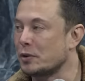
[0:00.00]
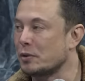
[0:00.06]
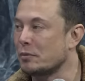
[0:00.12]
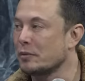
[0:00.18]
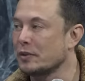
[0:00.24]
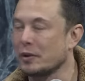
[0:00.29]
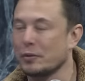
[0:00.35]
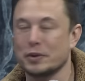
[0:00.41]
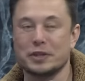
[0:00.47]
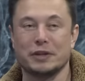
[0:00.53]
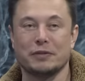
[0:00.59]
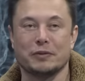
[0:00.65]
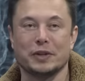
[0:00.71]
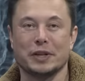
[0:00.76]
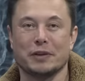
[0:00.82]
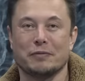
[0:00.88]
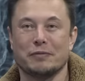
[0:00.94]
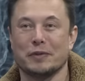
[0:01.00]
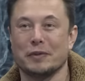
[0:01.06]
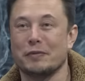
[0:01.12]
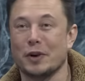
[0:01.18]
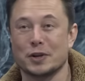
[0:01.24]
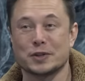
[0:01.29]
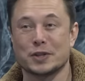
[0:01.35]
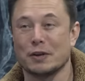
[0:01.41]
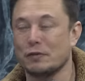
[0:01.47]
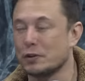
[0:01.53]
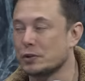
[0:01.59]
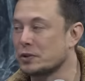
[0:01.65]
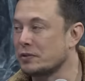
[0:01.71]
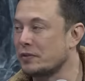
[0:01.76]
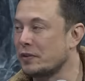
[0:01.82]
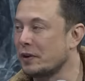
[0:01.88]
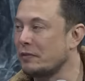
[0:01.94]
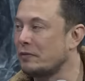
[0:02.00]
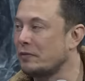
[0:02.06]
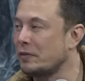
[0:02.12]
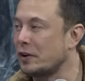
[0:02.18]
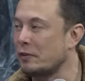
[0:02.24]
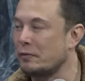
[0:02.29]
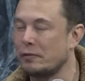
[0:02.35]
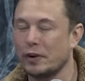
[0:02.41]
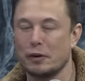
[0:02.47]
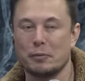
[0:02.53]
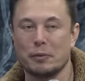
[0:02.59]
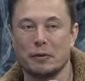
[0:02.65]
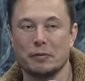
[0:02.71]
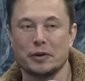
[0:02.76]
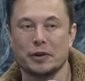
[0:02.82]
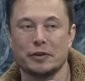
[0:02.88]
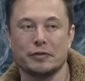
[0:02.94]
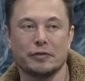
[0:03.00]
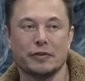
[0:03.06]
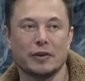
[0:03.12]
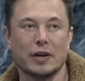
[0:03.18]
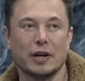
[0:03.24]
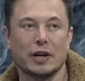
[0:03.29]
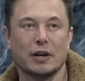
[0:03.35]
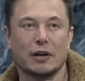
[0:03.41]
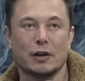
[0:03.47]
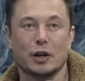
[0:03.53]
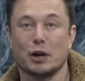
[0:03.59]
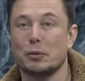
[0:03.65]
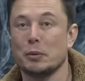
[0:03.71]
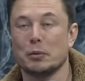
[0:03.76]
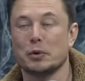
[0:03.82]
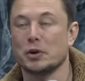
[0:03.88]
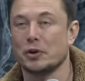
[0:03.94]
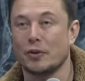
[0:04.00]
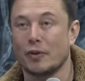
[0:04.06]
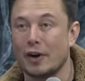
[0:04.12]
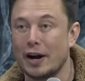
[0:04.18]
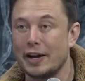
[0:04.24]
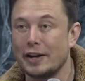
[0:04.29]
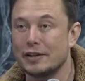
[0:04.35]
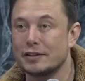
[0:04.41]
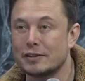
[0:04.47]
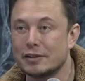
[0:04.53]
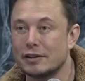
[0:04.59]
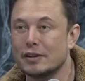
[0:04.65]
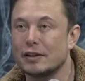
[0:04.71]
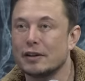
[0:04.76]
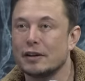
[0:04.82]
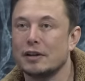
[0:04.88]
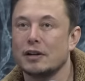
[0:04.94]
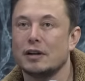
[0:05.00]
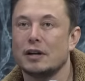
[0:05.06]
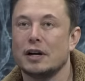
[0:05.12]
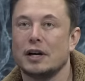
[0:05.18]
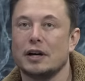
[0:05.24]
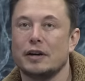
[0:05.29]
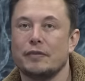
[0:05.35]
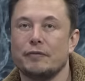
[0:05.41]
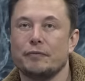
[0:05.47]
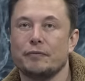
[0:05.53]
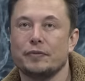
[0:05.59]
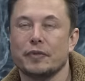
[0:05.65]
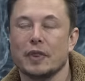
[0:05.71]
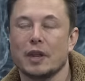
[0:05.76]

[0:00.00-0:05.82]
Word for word: or there wasn't even really, a, the post office was very, very, very primitive. A lot of people couldn't write. Um,